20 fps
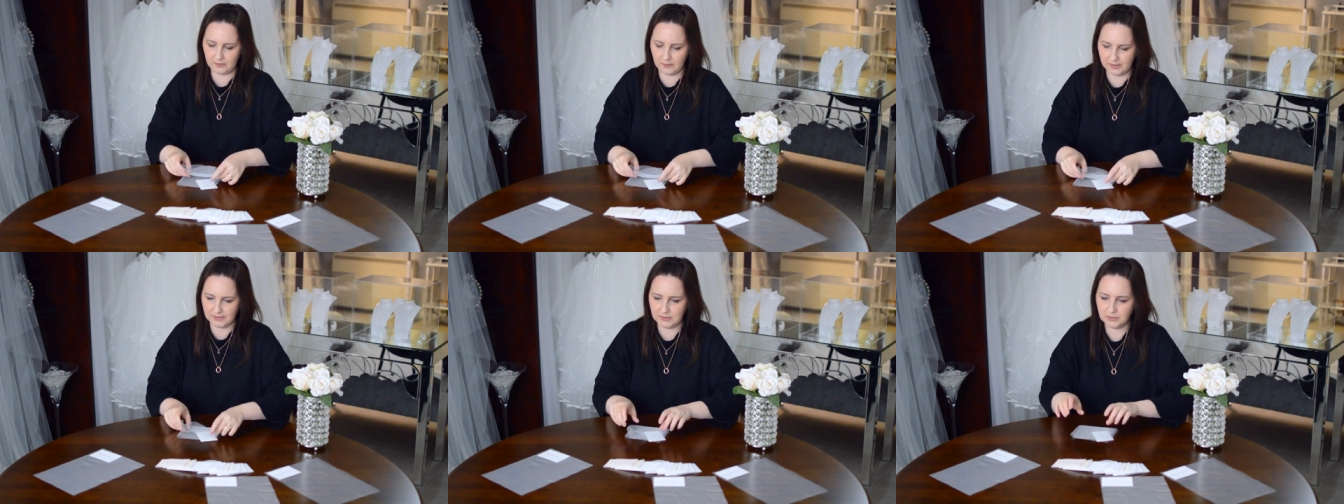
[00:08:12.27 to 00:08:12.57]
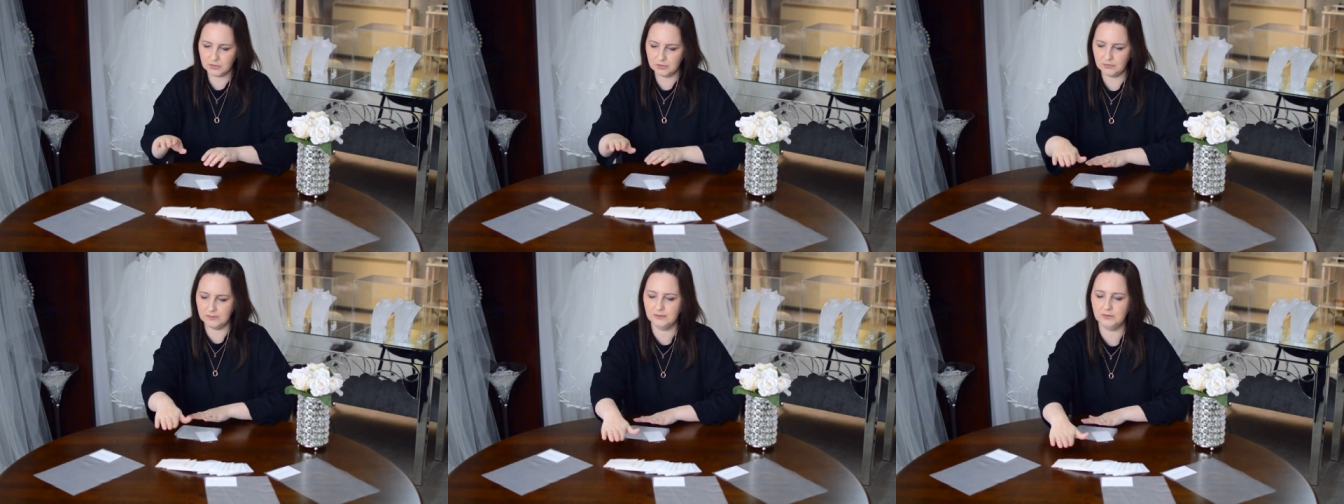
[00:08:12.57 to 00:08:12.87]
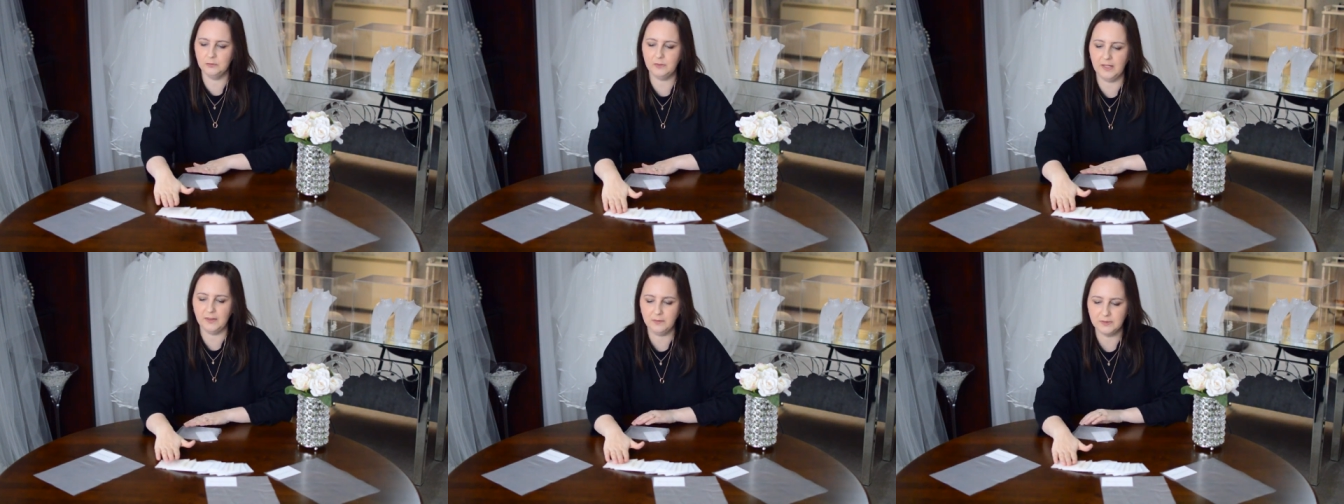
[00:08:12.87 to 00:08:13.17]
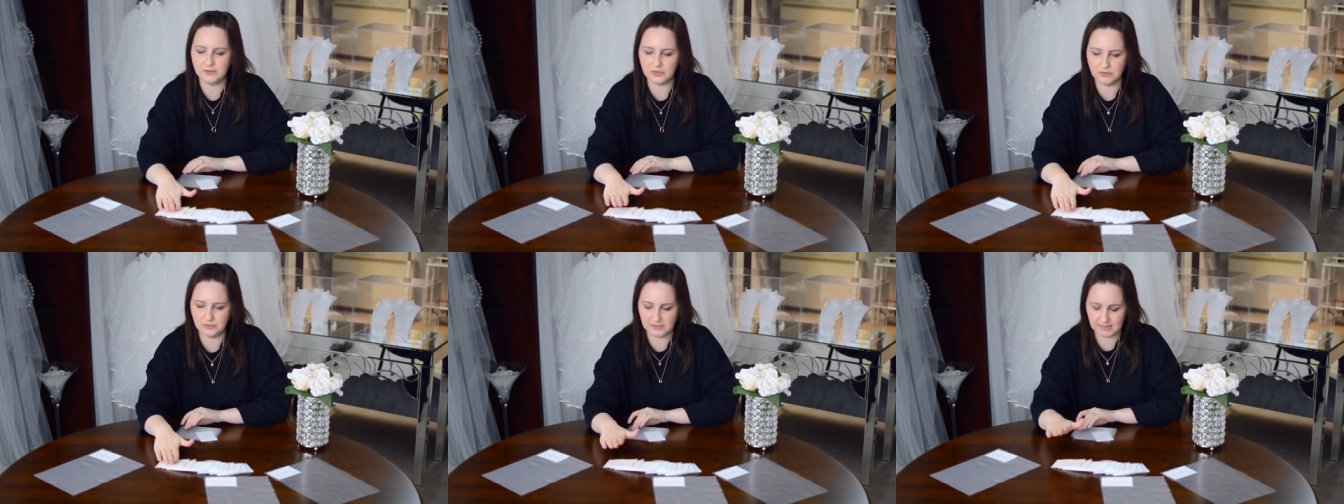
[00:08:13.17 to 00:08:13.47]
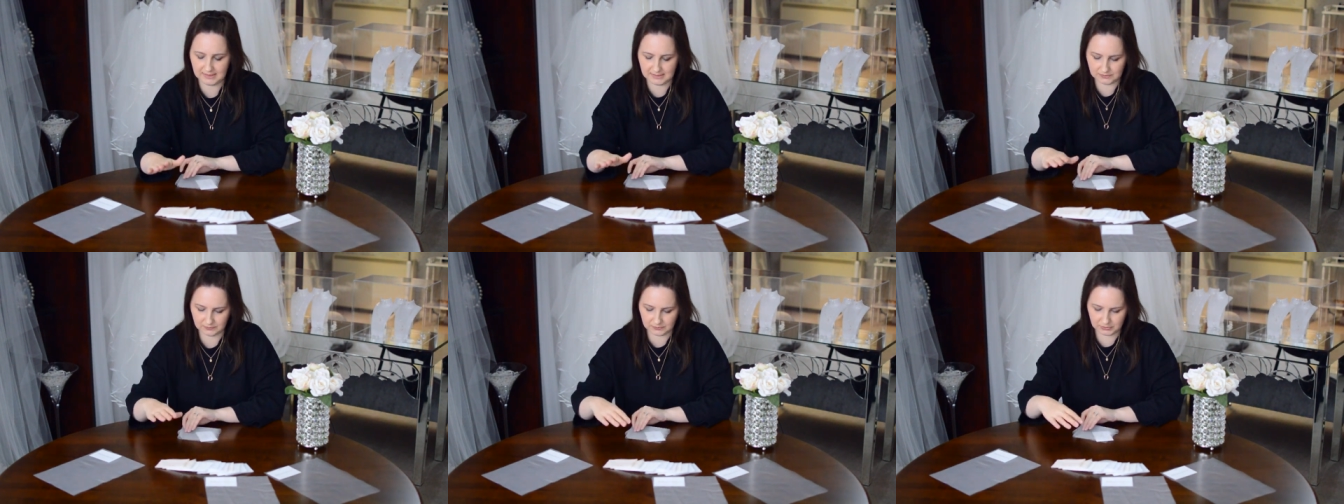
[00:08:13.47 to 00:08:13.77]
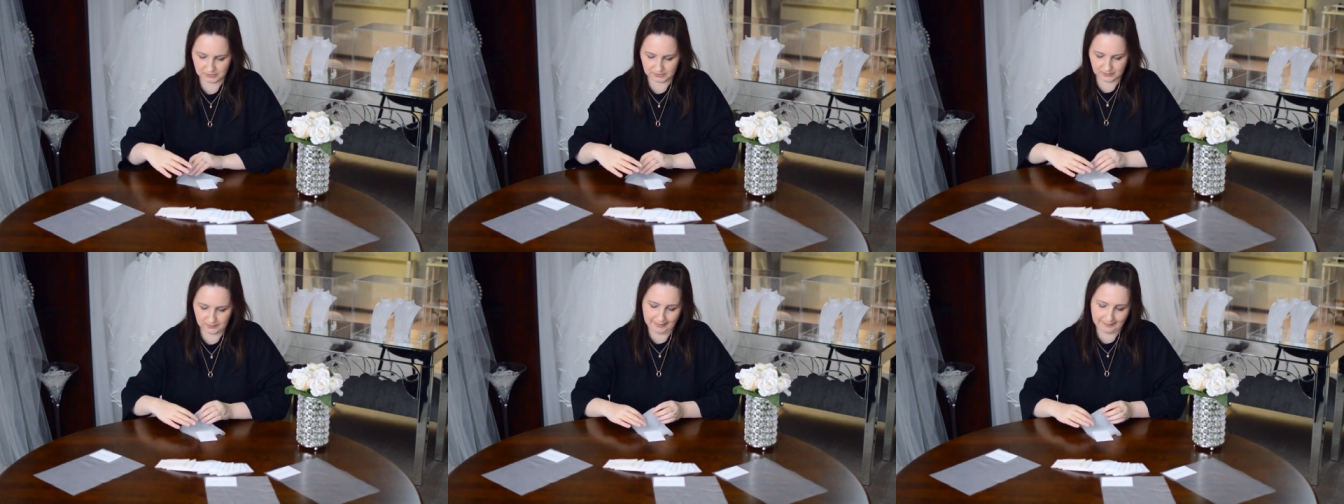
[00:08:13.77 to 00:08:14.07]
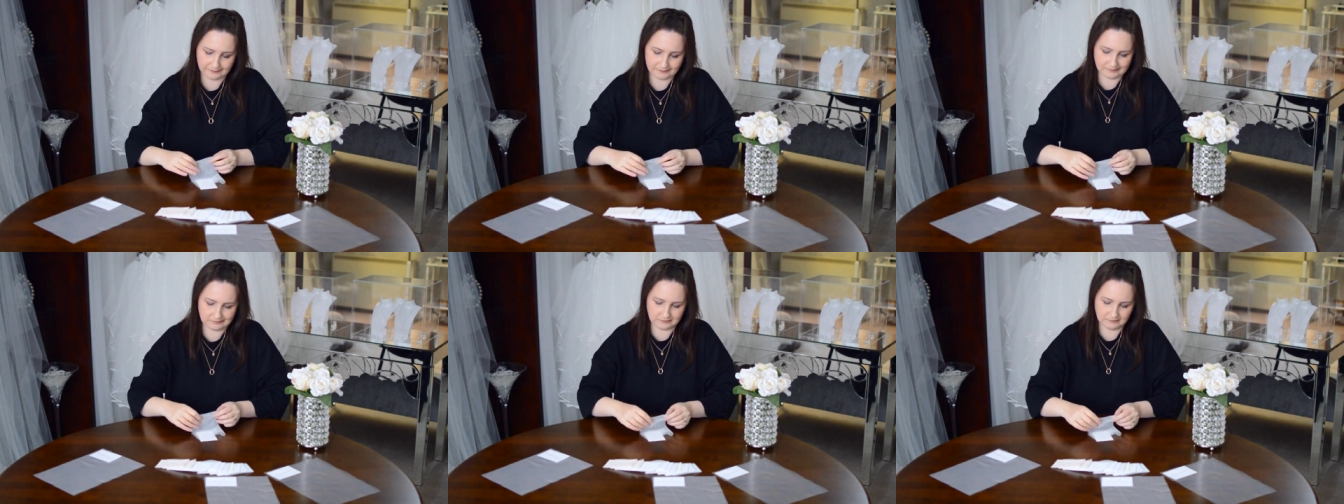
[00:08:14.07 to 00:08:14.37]
When you do it the way we do these, which is
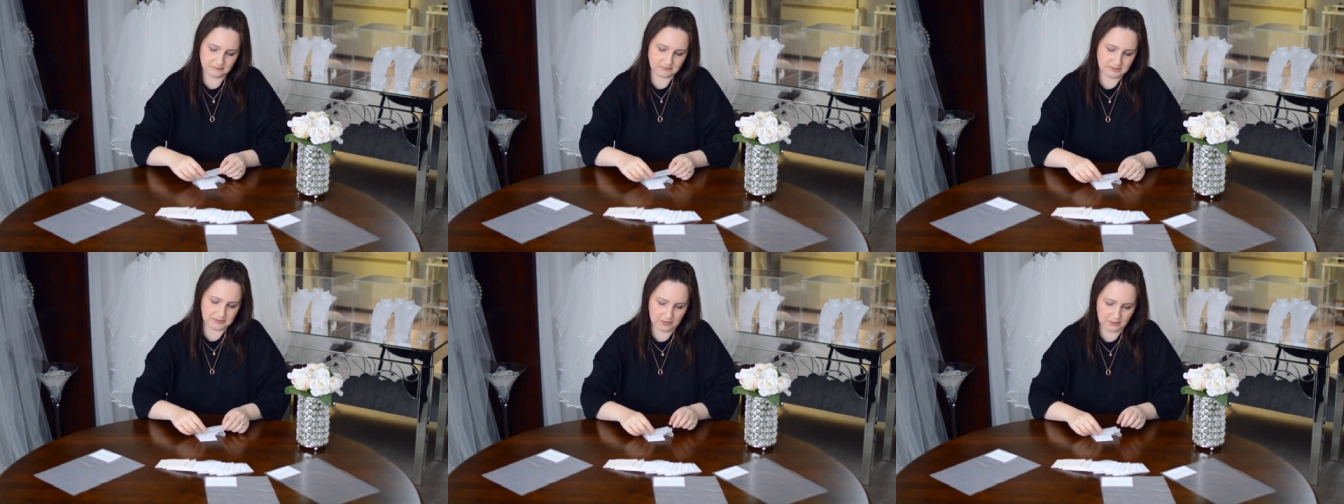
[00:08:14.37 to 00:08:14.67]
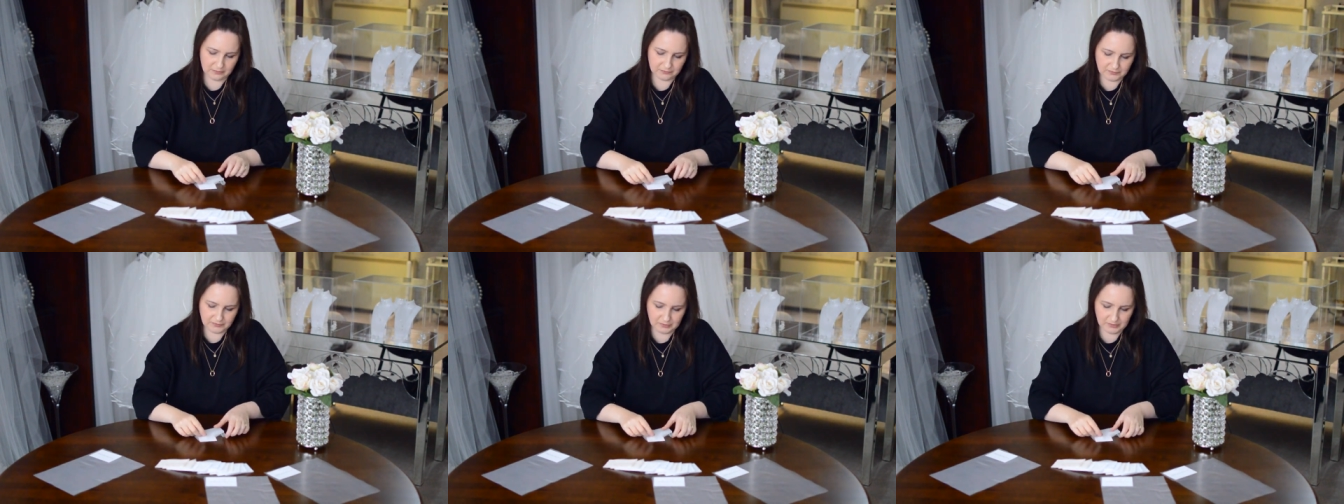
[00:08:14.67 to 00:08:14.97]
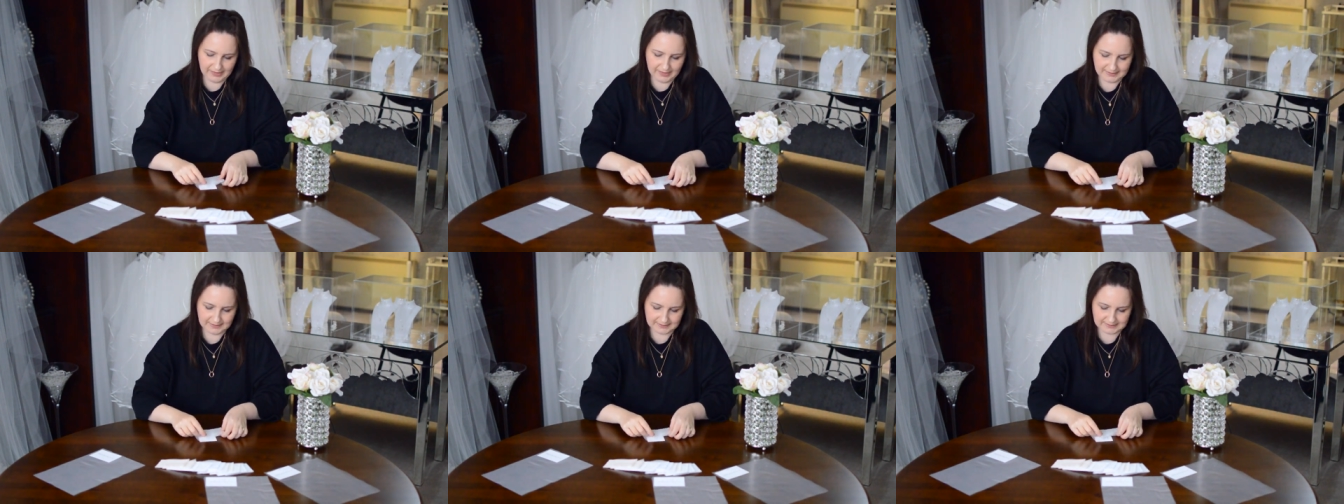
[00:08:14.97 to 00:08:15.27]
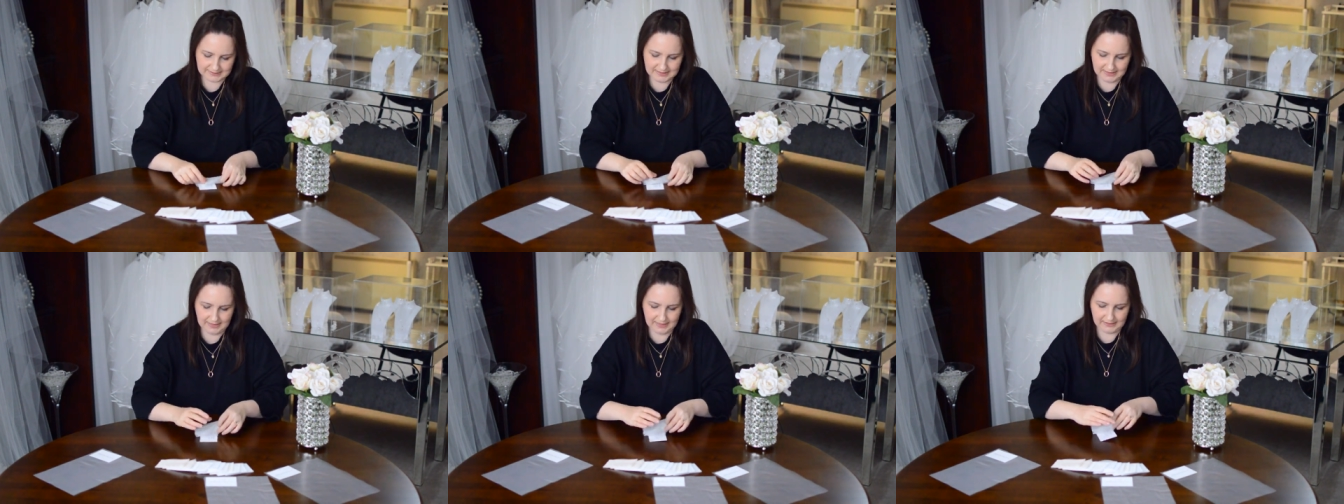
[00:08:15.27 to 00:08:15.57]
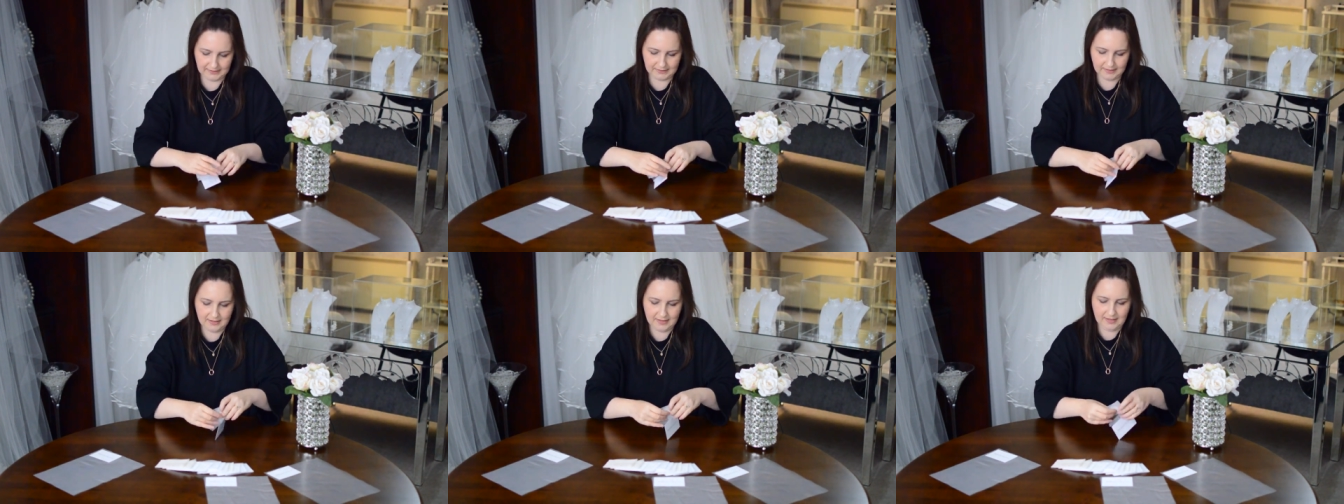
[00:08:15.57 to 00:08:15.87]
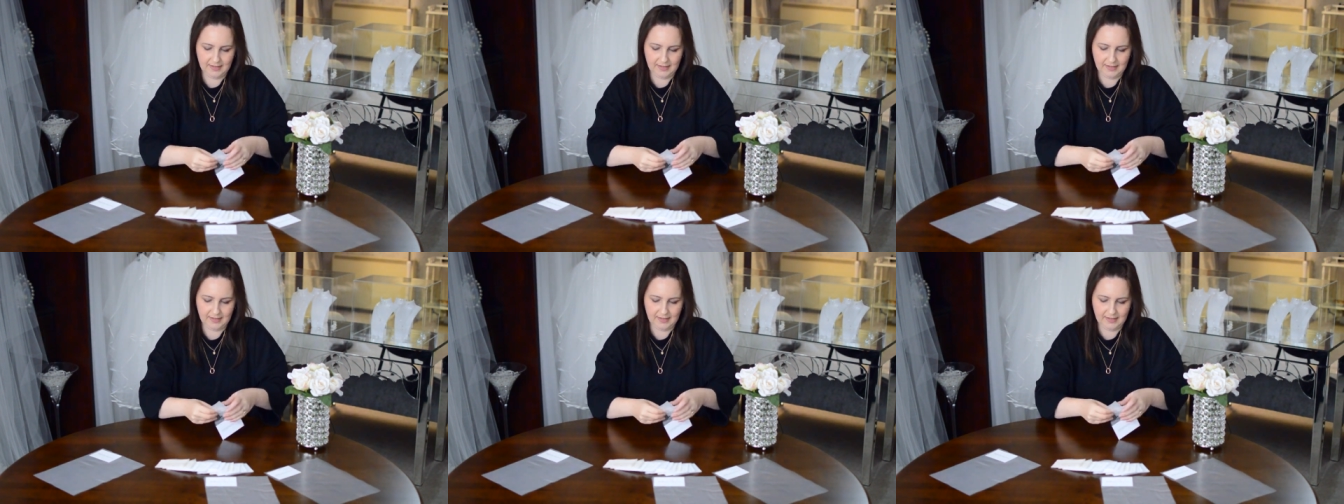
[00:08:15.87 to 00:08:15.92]
about, you know, a few layers thick,